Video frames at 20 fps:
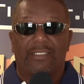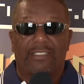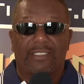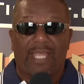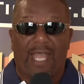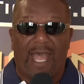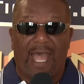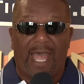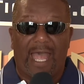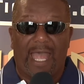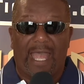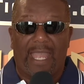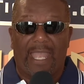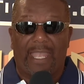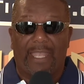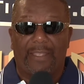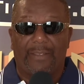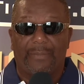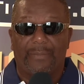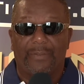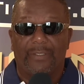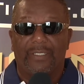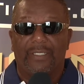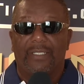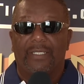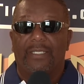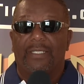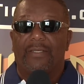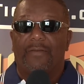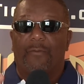time,
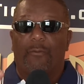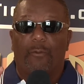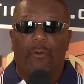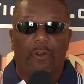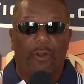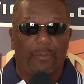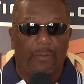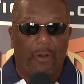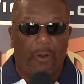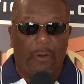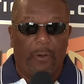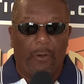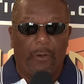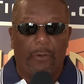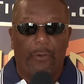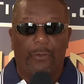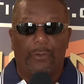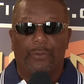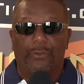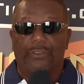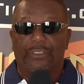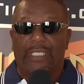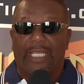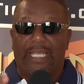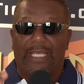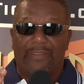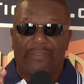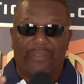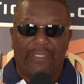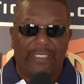wormholes,
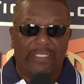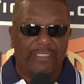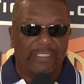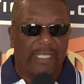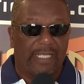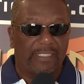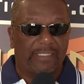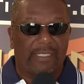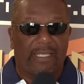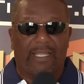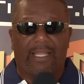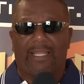and things like that.